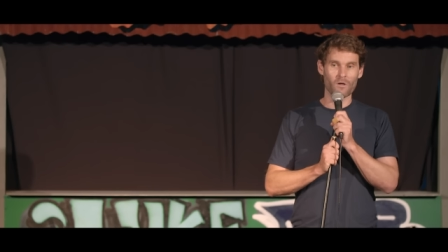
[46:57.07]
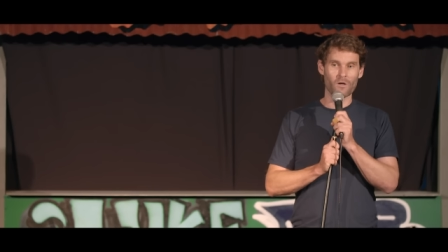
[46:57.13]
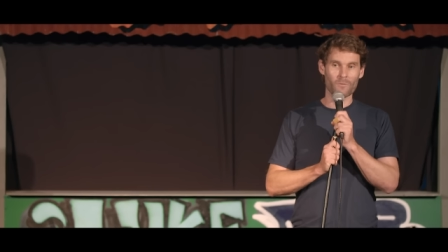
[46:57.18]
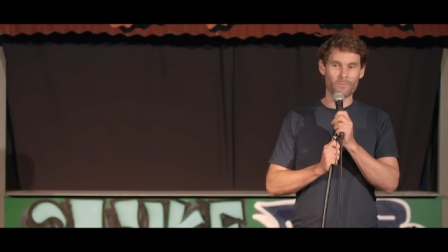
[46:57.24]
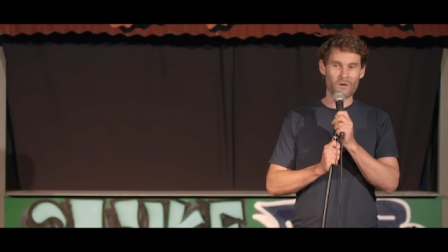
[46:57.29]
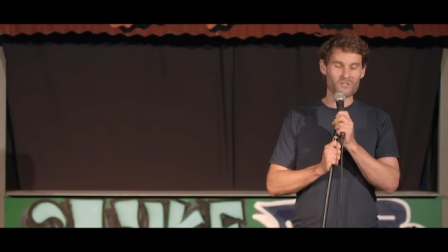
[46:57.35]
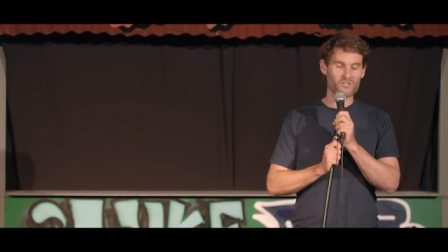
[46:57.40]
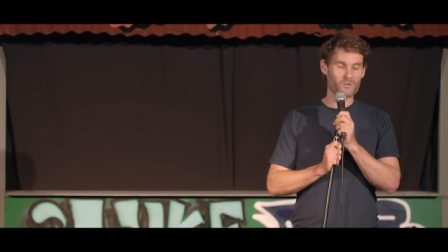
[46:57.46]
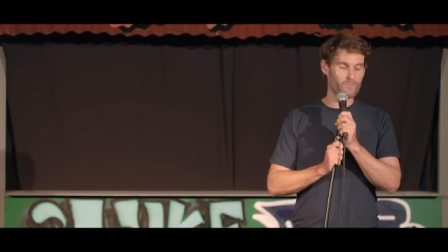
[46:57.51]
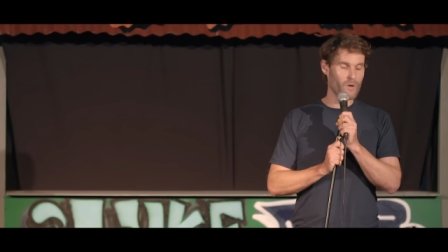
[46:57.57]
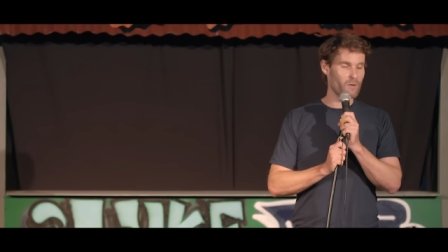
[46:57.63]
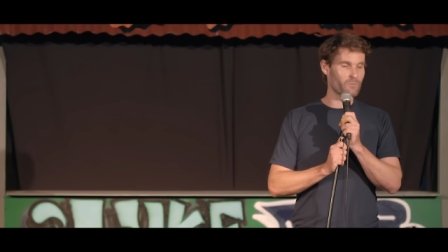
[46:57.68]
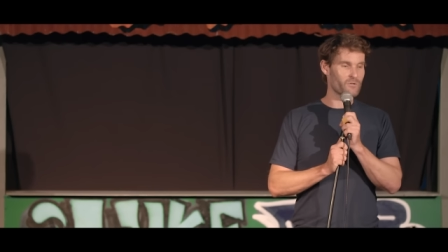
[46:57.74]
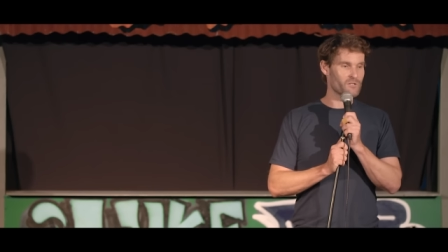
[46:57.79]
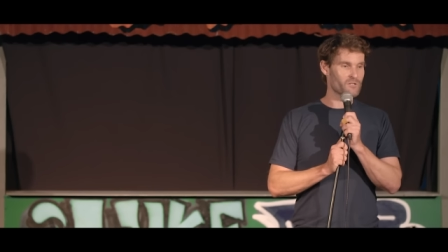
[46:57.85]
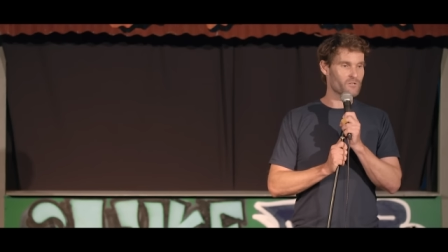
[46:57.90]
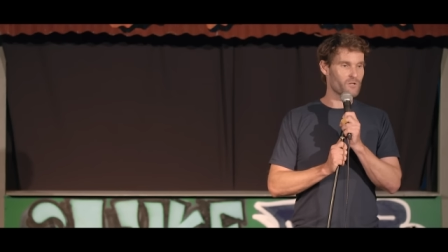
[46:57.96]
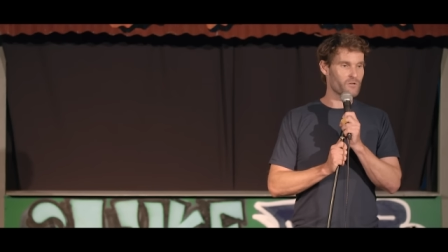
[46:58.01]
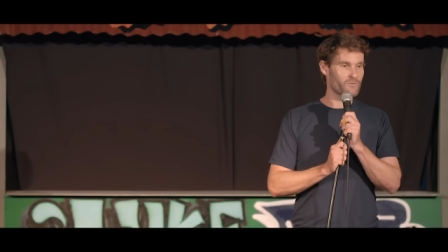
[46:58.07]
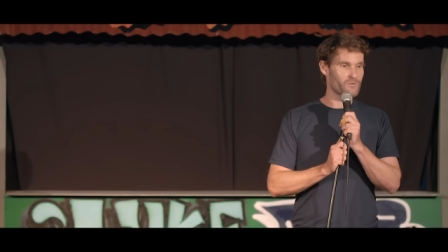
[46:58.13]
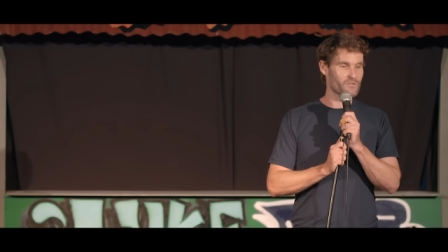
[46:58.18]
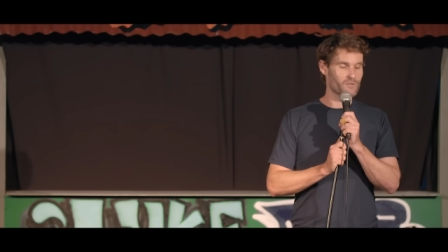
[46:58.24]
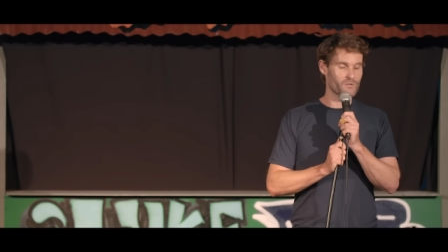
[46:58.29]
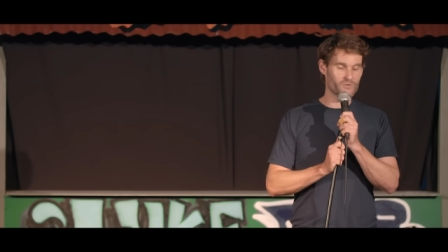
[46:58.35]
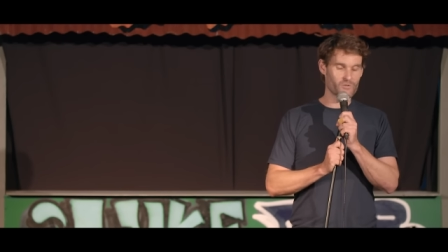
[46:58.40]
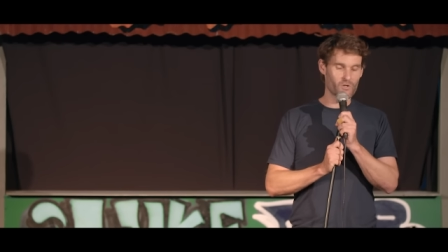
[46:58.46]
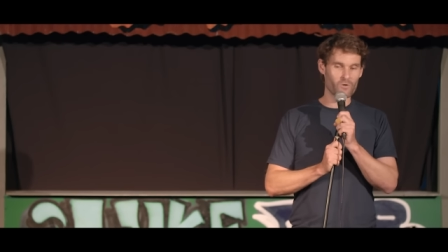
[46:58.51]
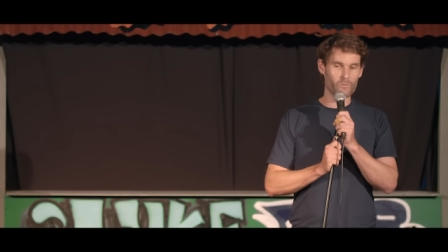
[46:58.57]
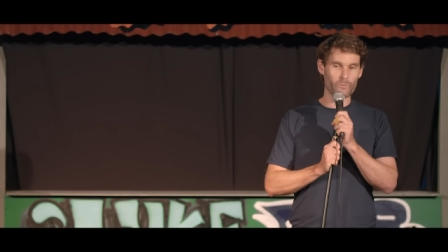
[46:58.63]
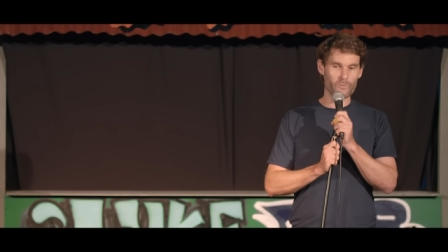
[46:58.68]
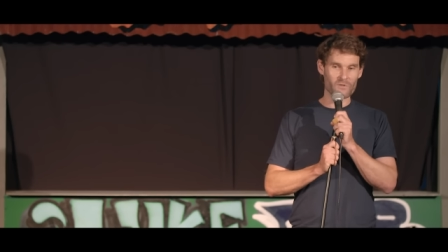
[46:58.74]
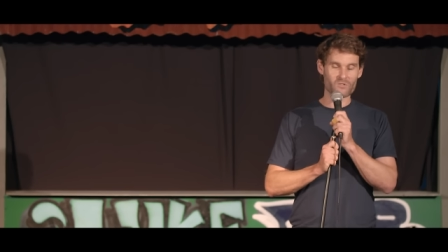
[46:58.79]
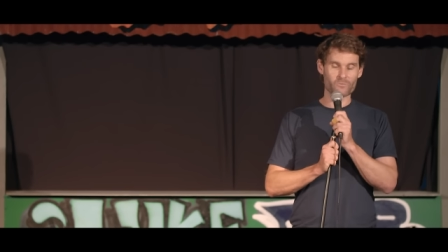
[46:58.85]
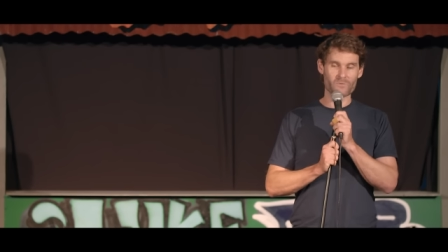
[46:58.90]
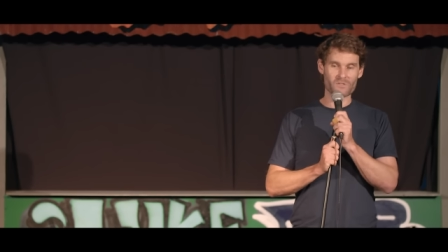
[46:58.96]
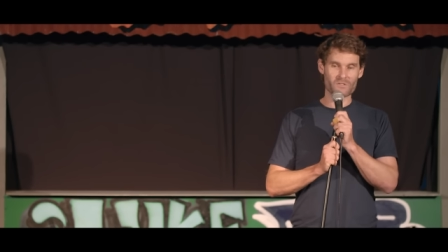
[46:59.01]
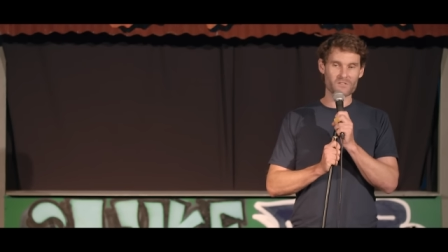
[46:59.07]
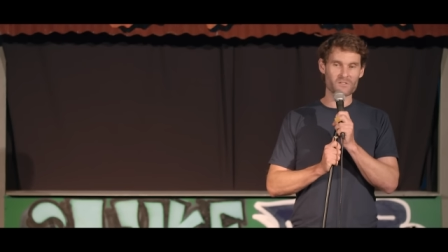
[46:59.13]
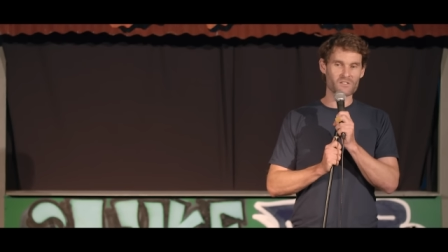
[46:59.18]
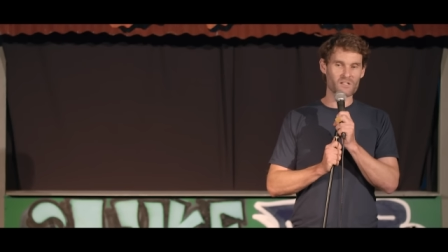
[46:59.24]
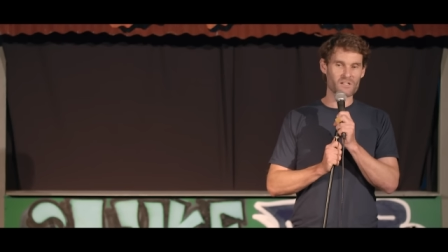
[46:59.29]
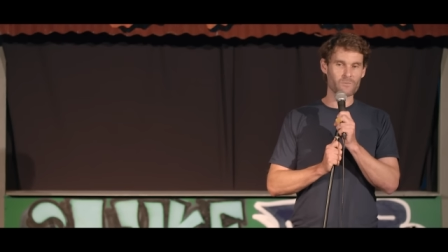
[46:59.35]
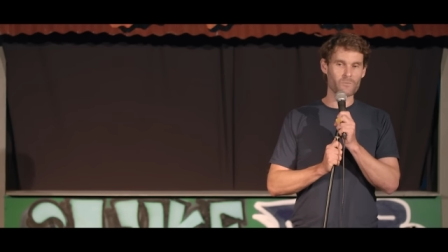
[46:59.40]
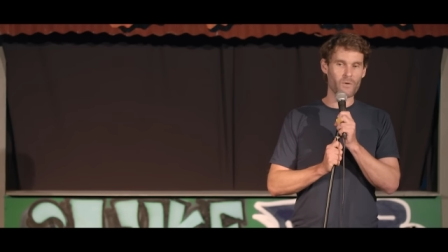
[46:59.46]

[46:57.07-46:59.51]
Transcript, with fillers: a bunch of public servants on the dime of Mister and Missus T.